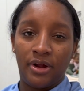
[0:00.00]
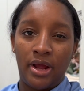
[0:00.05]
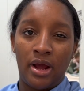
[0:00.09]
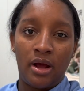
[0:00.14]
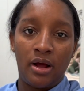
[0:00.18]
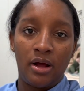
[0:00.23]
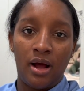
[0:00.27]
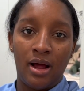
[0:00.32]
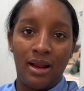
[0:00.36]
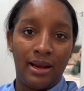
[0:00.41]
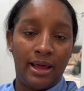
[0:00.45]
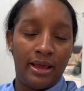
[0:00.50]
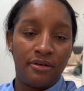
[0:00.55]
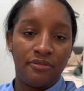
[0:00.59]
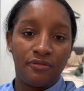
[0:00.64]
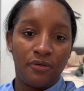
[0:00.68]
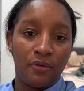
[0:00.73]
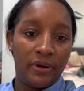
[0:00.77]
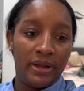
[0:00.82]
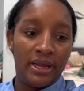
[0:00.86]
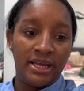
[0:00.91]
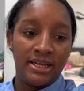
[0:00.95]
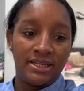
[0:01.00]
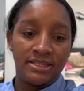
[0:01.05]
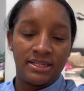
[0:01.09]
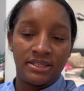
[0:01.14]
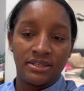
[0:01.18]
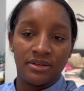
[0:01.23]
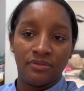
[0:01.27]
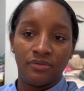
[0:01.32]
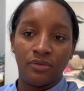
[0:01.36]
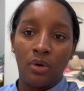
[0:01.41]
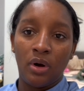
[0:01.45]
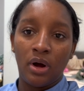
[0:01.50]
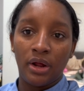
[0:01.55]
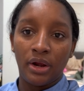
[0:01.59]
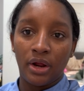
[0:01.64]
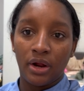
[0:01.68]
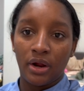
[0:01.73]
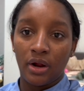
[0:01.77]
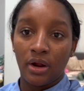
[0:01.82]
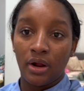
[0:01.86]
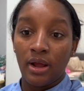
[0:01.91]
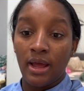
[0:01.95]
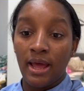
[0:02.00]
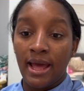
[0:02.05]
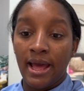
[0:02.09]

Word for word: I got like four cases of water.